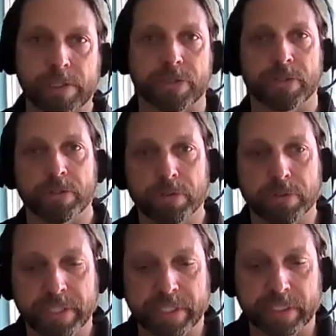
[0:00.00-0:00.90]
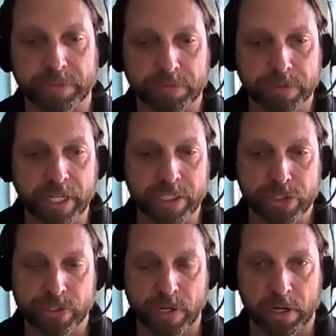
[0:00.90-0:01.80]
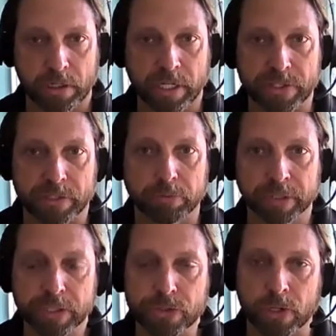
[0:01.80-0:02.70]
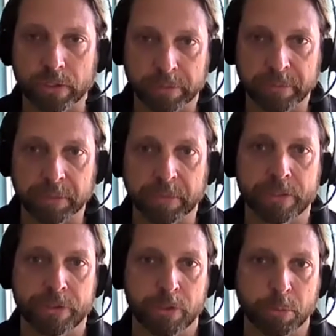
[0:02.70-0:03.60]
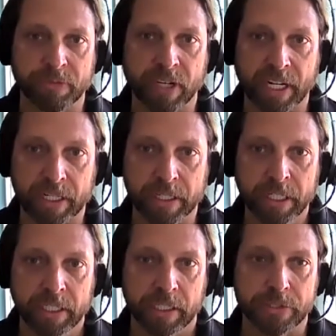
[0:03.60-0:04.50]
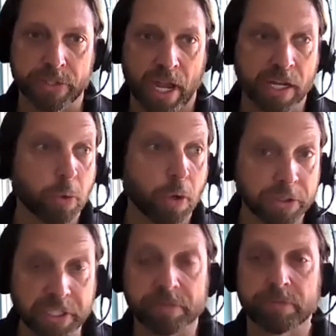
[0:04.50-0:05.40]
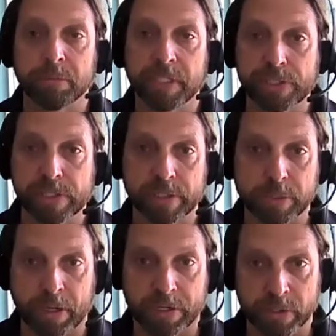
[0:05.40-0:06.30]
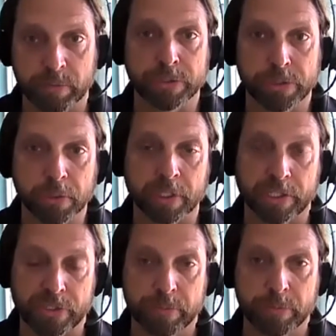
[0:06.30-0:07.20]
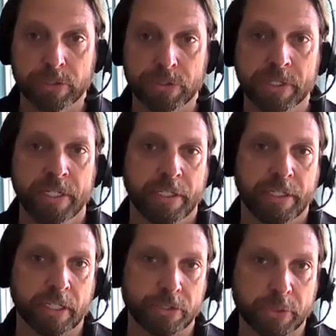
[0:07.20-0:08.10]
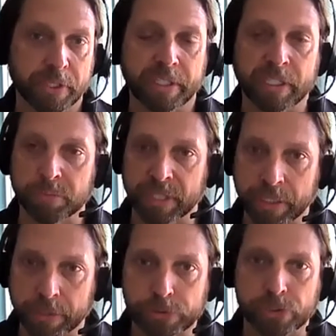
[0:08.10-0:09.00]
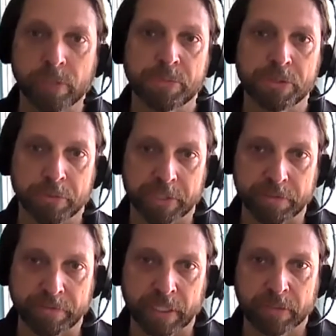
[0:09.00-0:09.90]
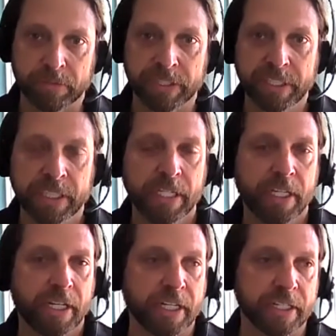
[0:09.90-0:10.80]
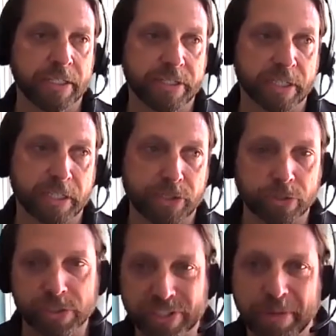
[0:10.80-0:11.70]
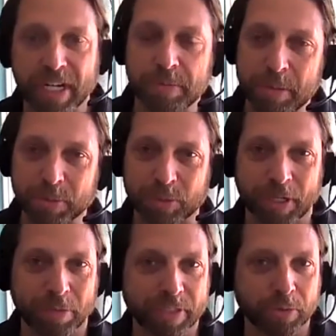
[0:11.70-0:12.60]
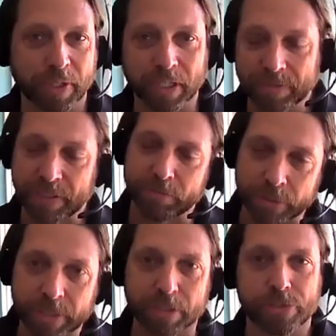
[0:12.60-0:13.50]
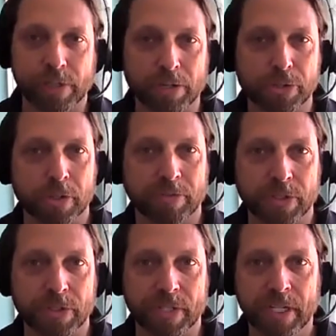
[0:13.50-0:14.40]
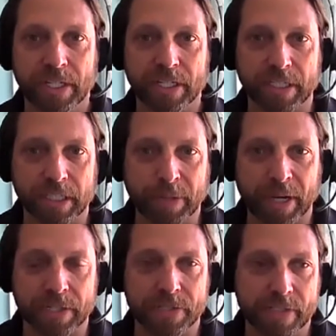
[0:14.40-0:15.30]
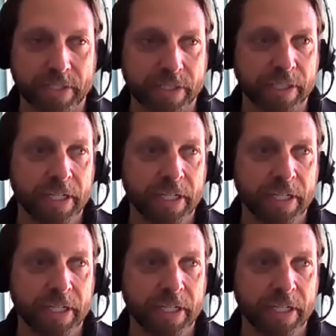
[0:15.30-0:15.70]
So HSR has a really strong commitment to provide as high quality information as possible to our customers so that they can plan their trips really effectively. And traditionally, many people are probably aware, if they've ridden our service in the past or